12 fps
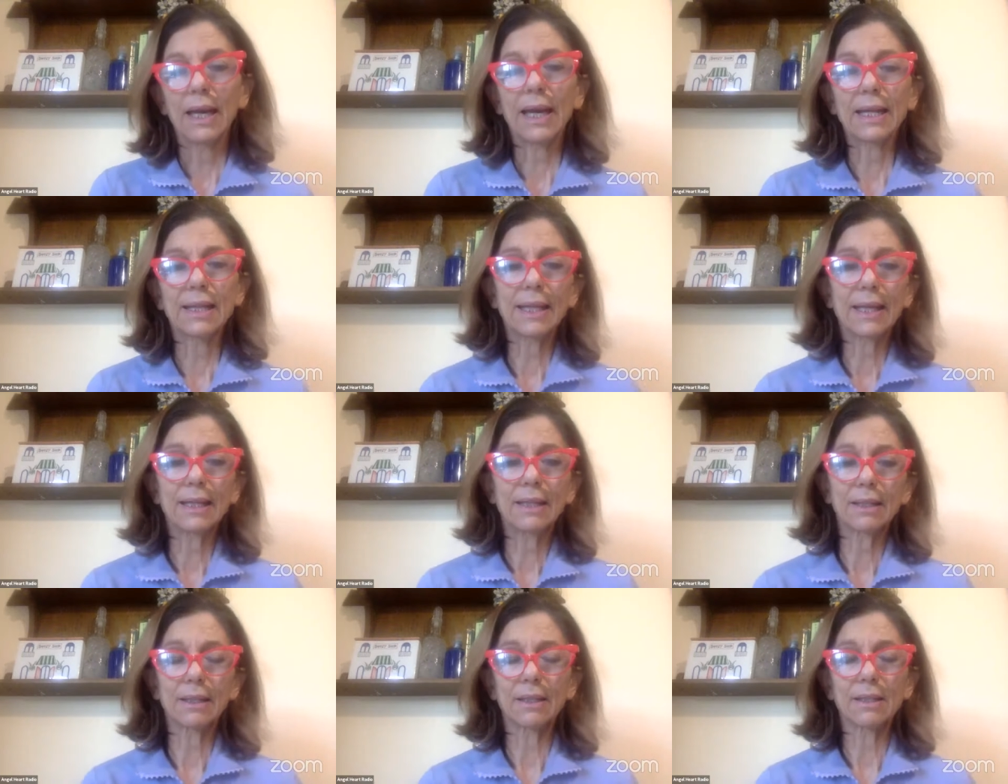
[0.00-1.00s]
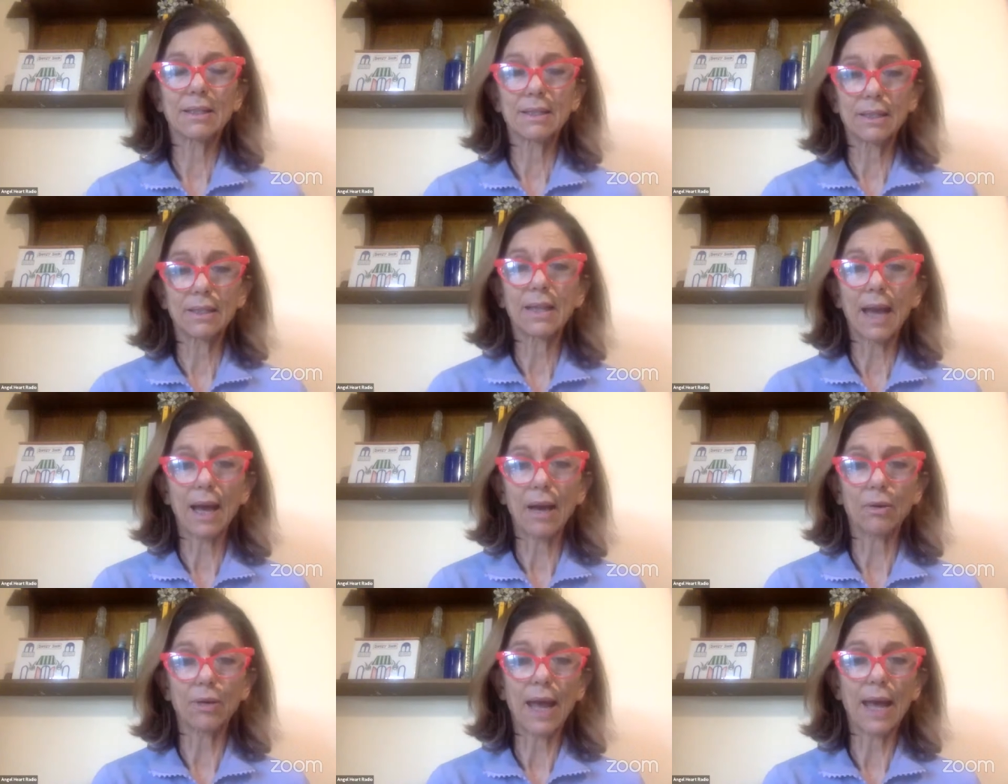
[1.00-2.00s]
and then sit
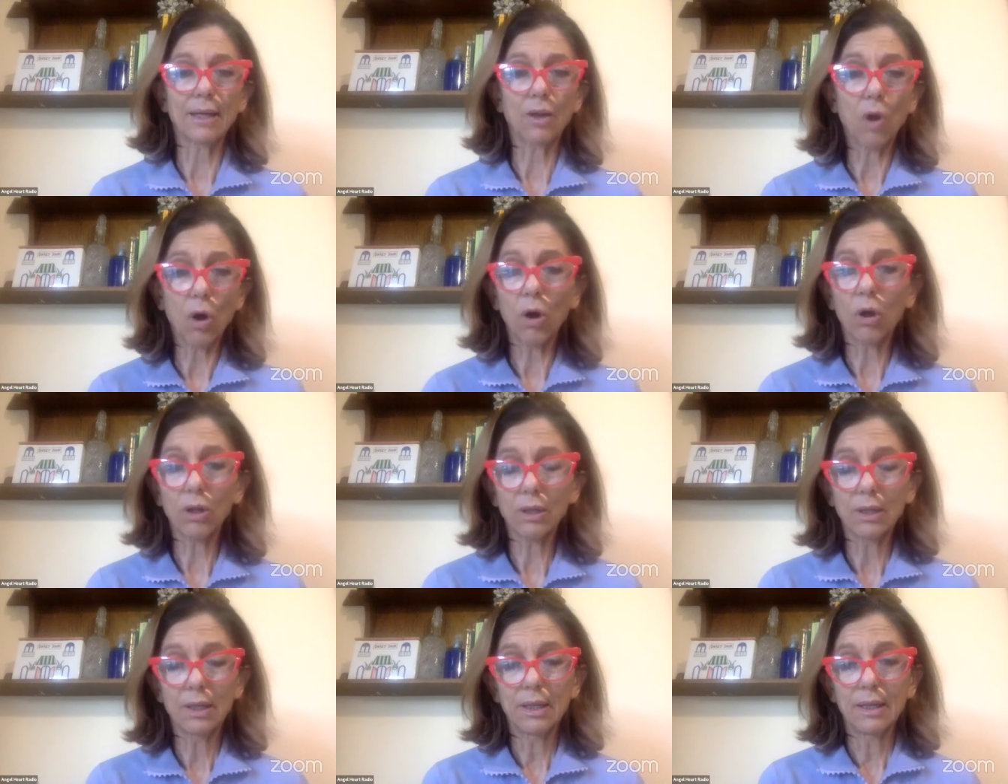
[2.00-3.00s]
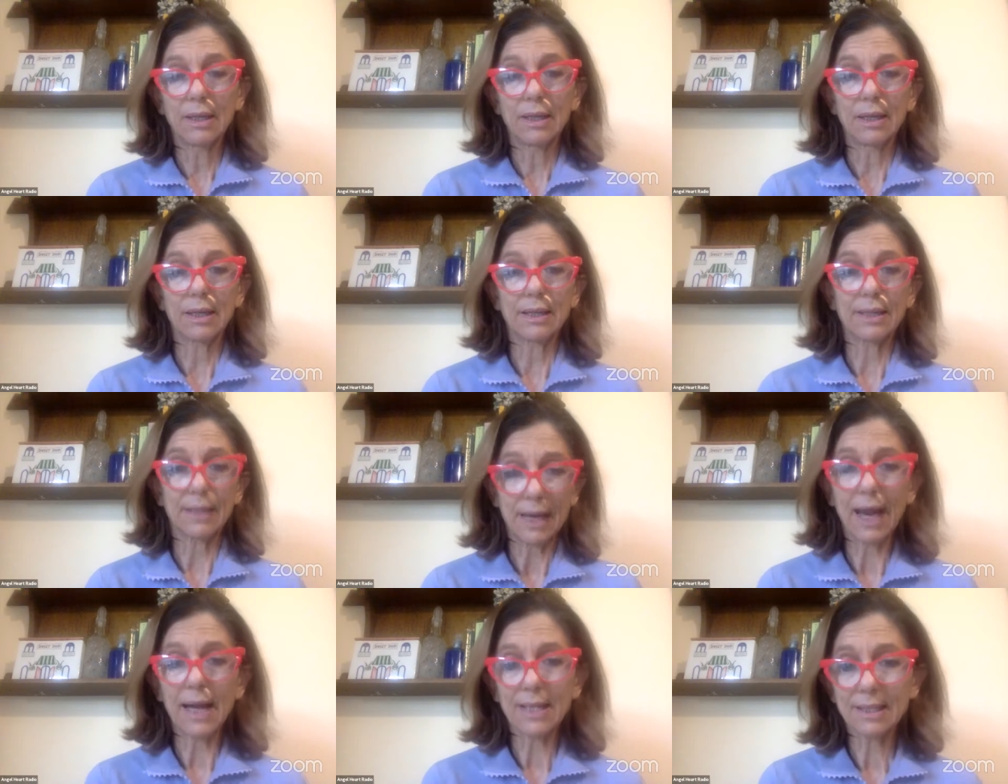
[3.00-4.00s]
down and call the
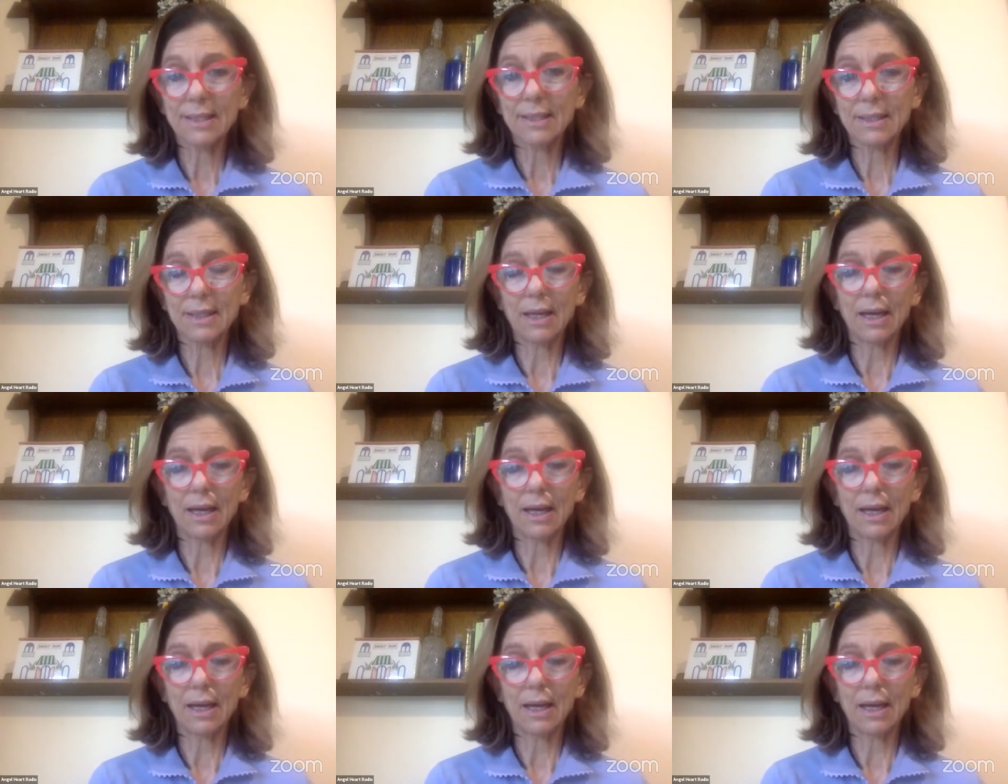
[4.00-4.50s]
cats